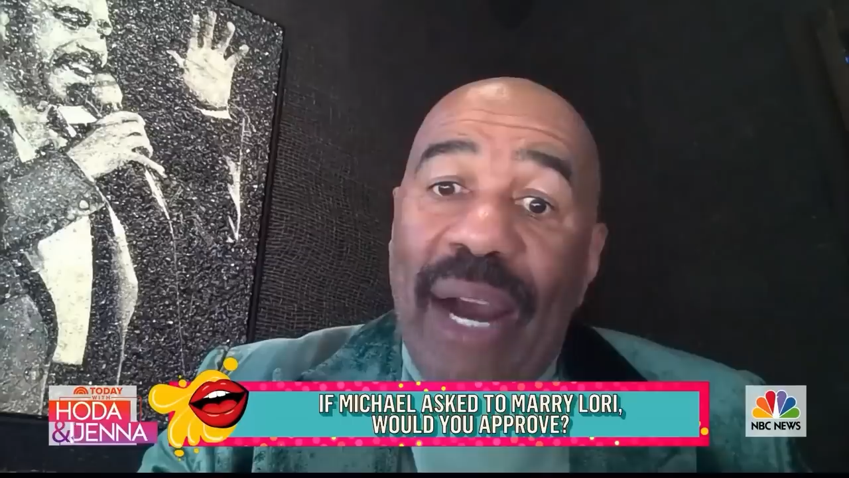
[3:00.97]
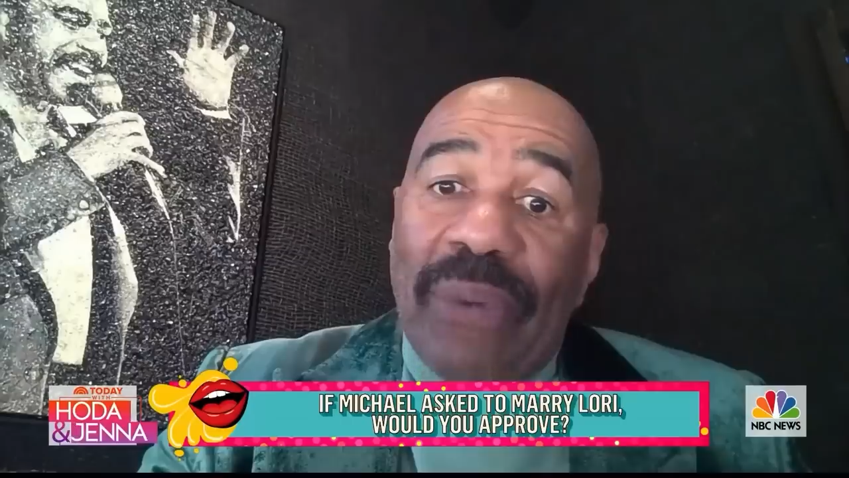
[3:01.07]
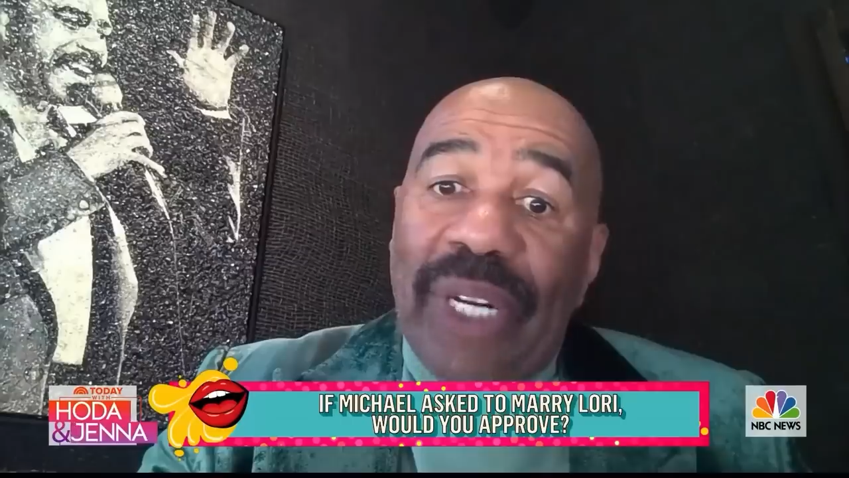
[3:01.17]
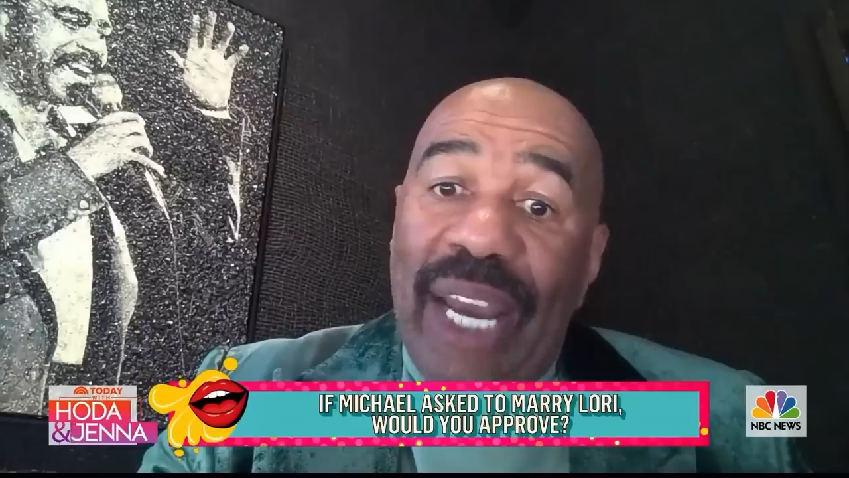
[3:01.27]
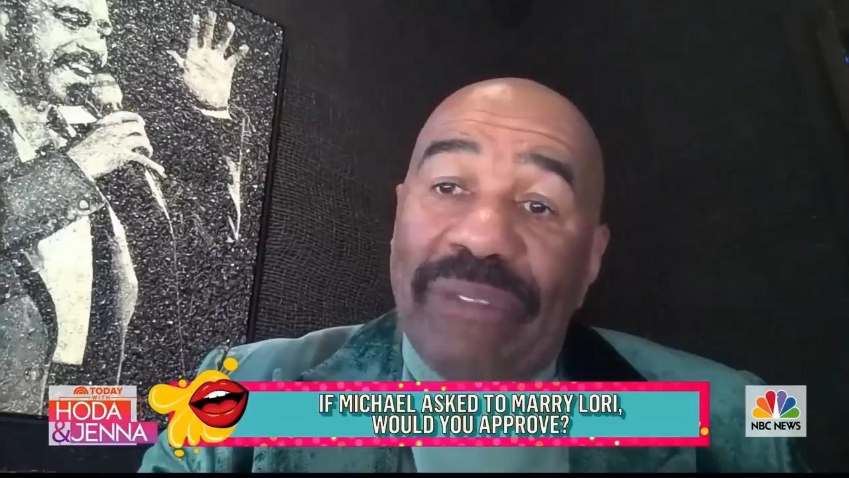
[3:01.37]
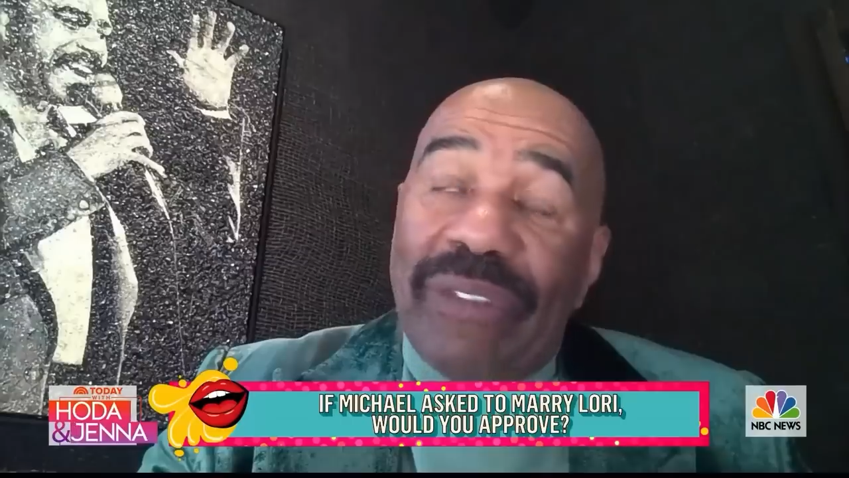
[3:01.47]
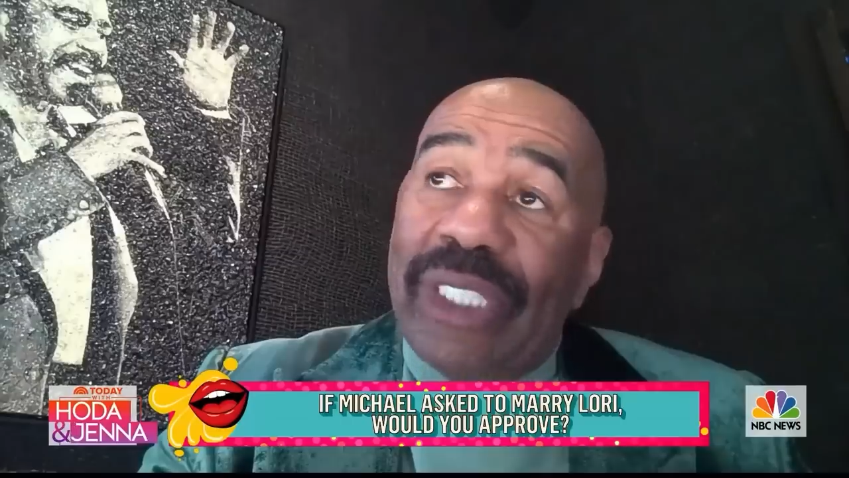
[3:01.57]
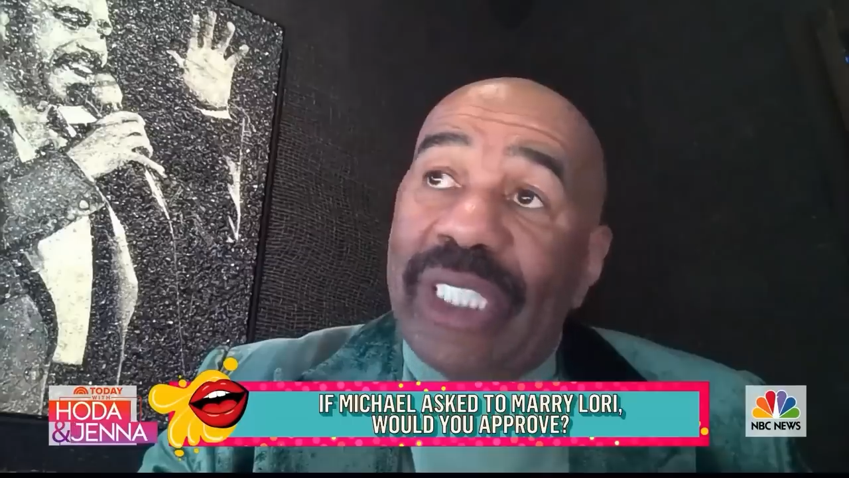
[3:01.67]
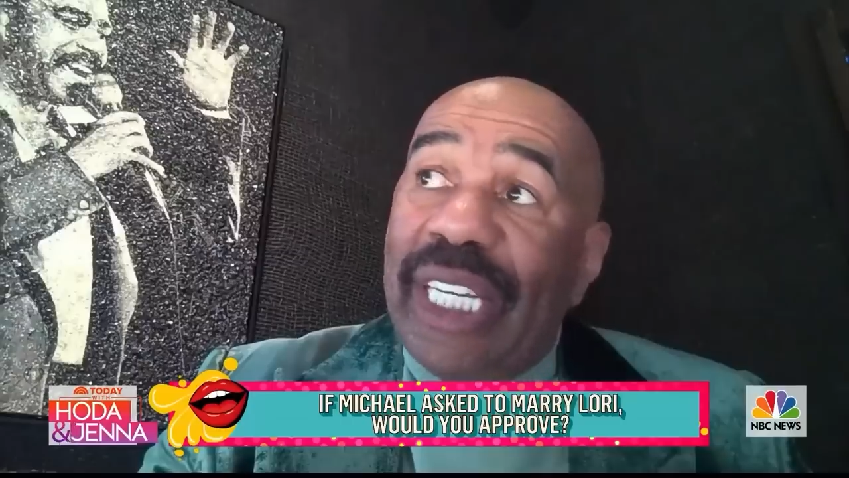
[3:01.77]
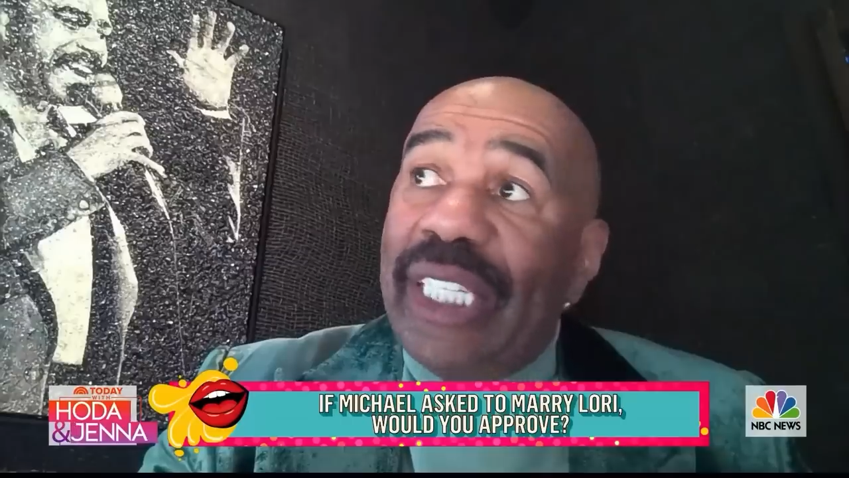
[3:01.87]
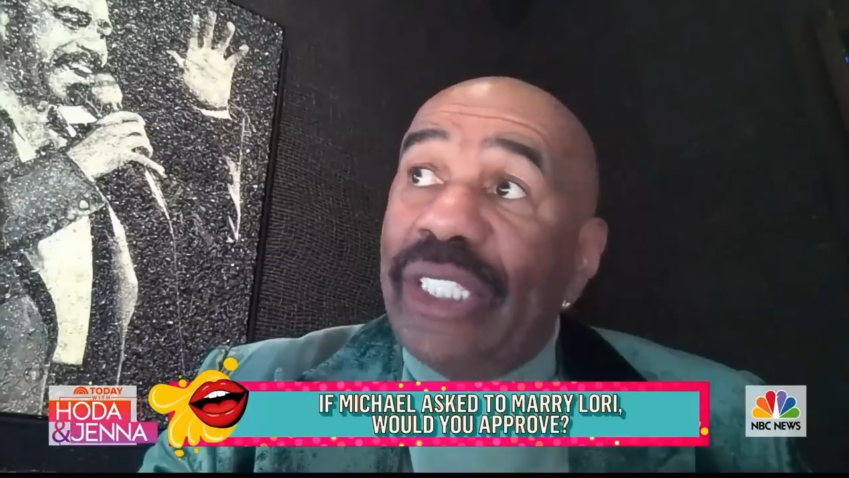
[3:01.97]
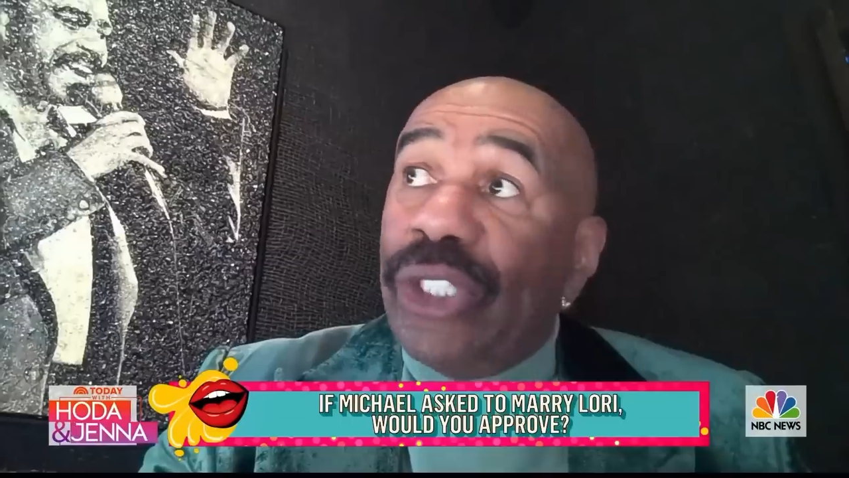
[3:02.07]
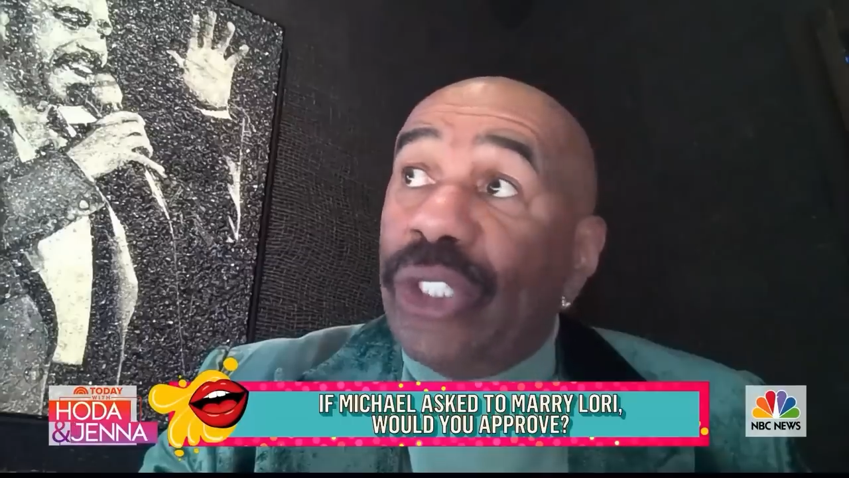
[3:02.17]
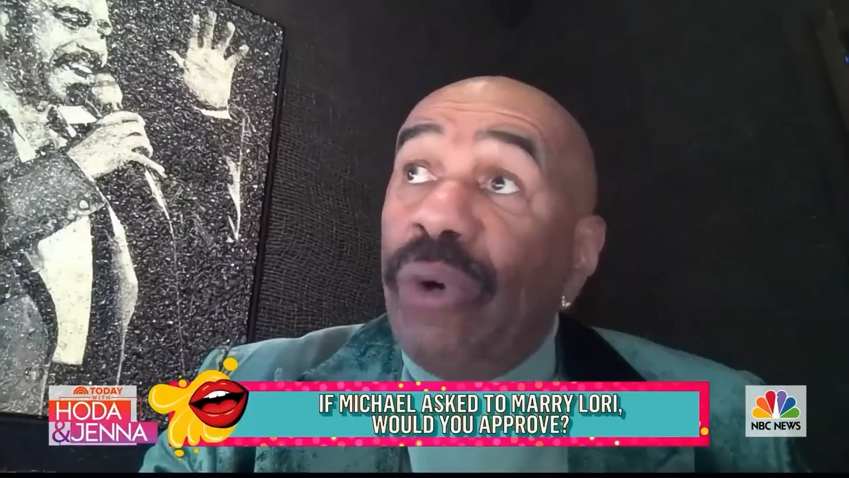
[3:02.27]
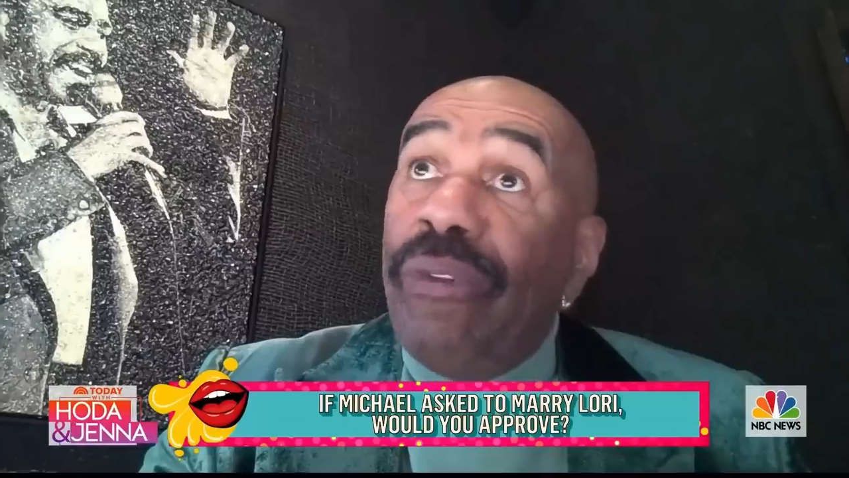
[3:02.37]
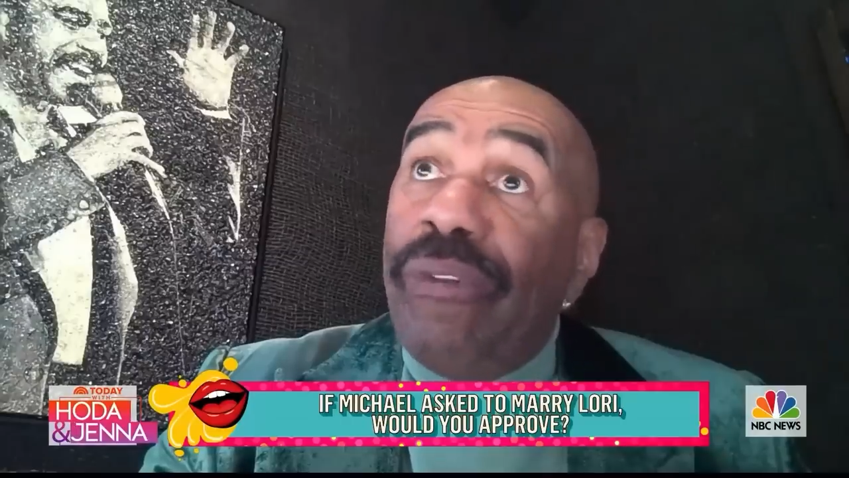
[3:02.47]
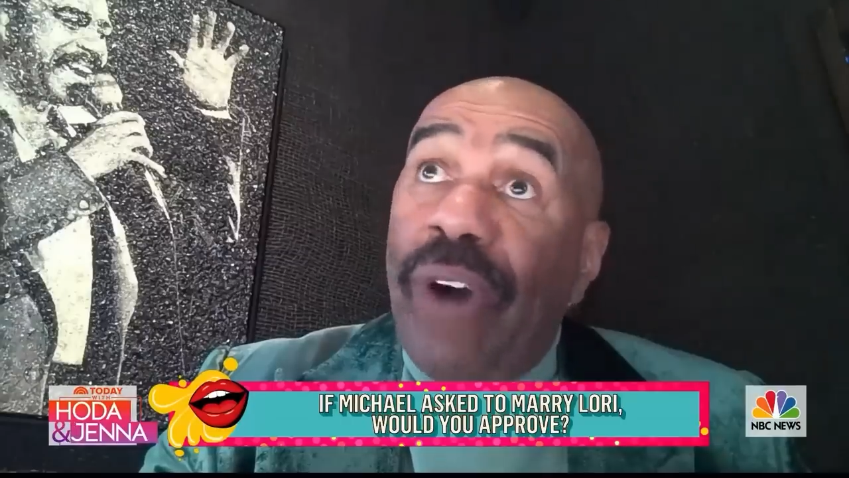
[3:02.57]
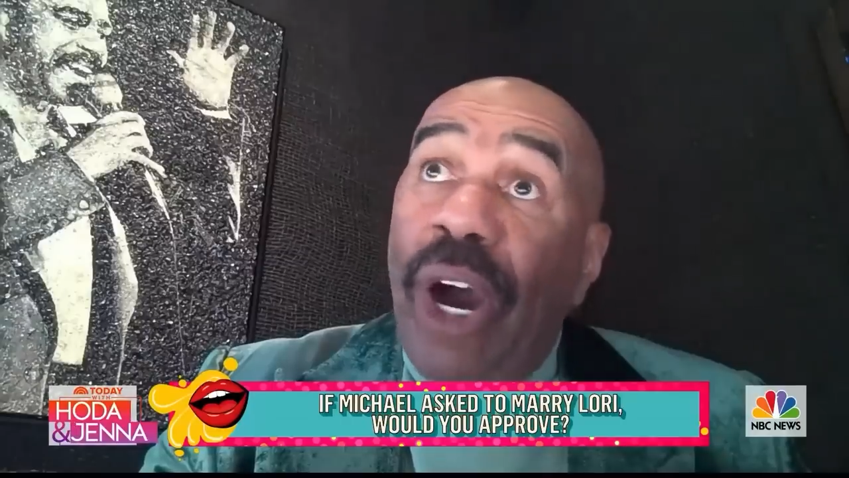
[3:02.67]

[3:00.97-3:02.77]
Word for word: I would have to say so